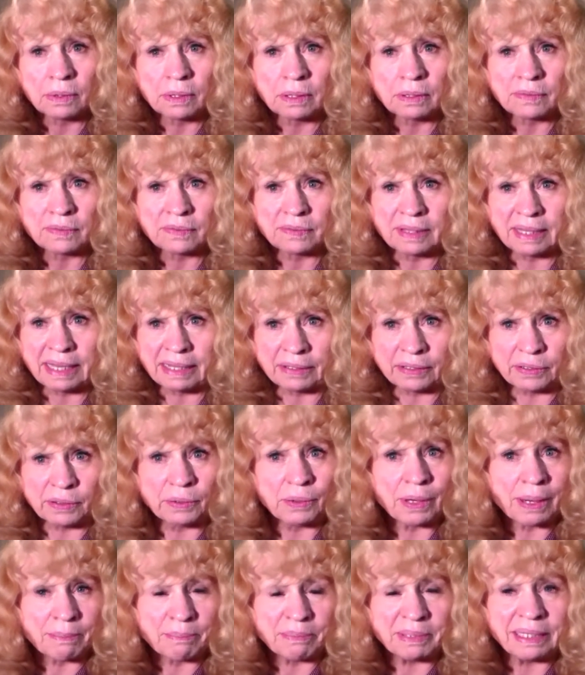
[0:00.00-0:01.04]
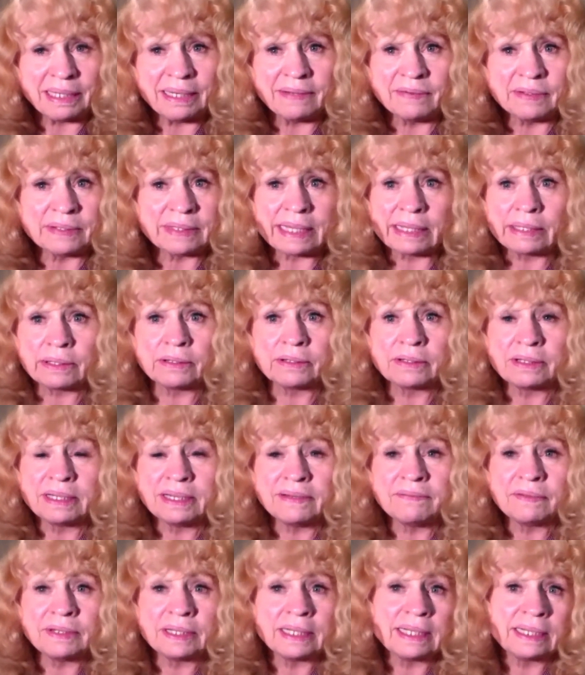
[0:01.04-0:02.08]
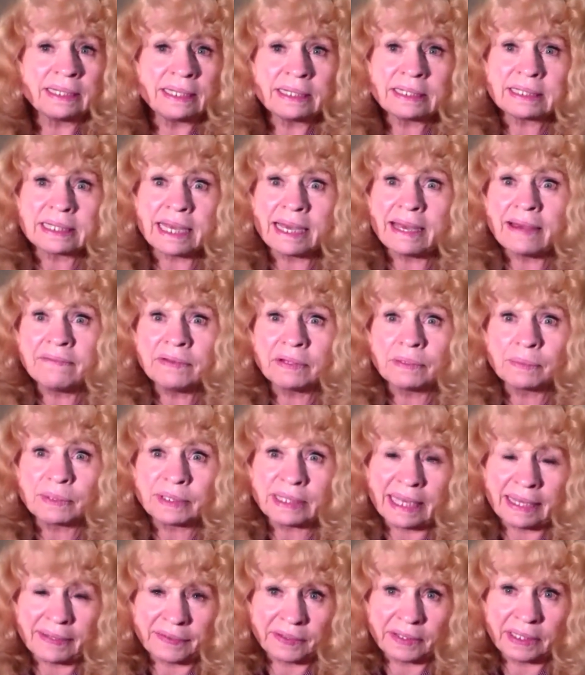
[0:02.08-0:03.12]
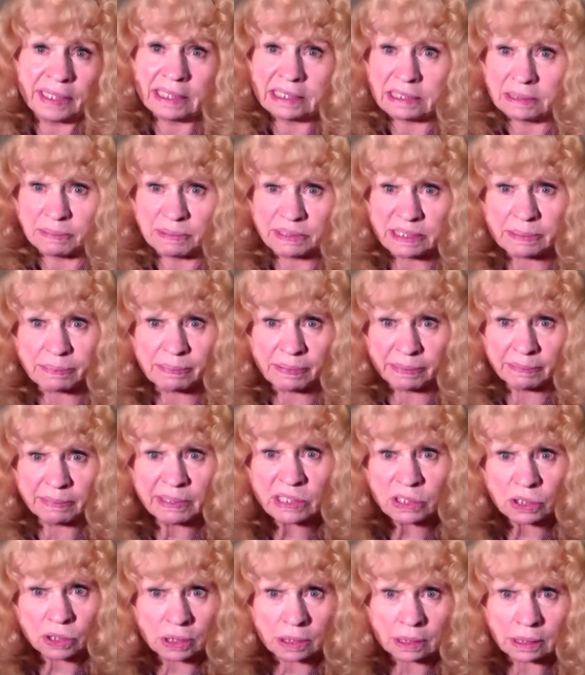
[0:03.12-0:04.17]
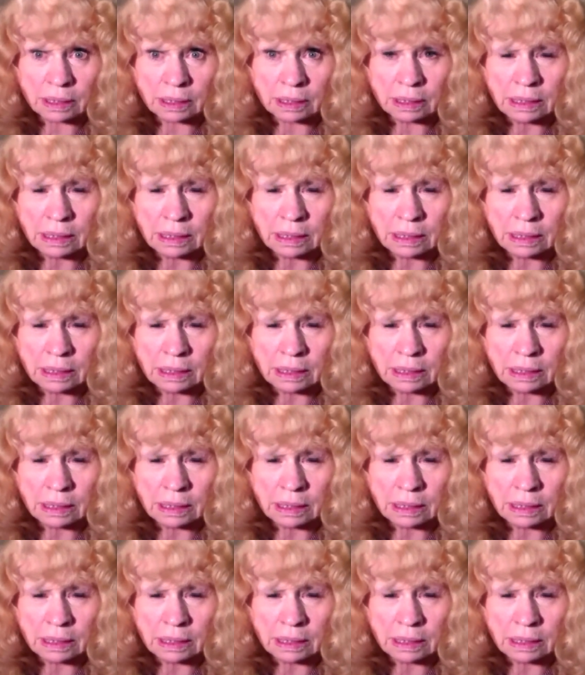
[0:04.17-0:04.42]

They grew up believing they couldn't even get into heaven without their husband's permission.